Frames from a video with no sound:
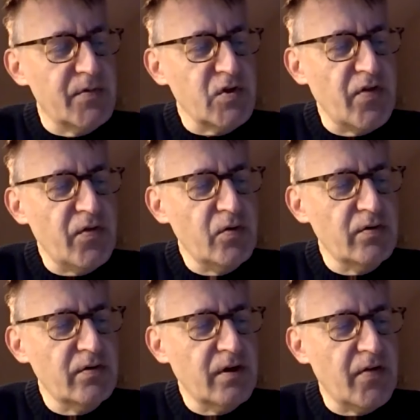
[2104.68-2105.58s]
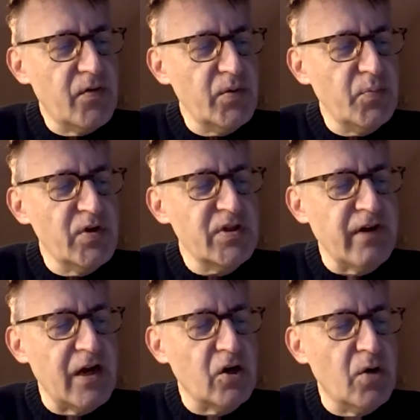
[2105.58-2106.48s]
So I thought the points
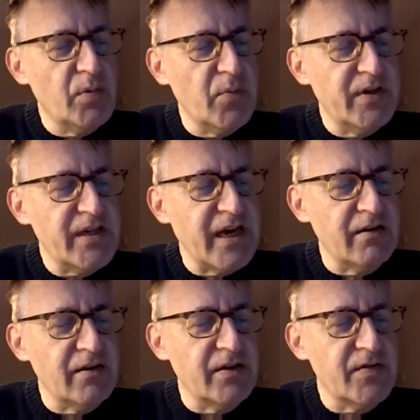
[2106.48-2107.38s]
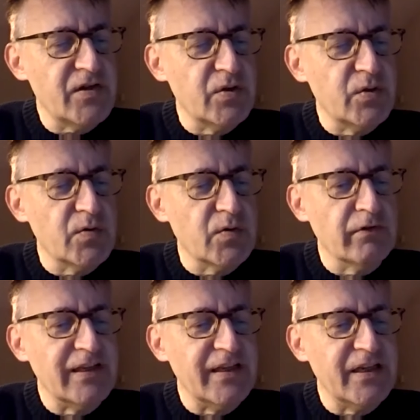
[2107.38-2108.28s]
around complementarity of skills are
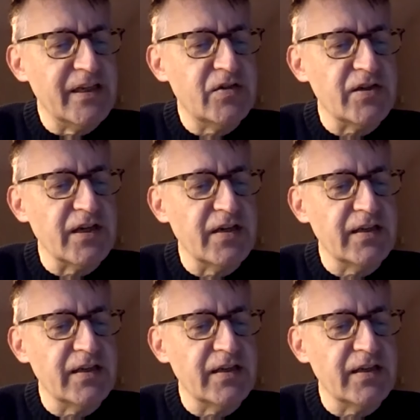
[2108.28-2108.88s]
really interesting,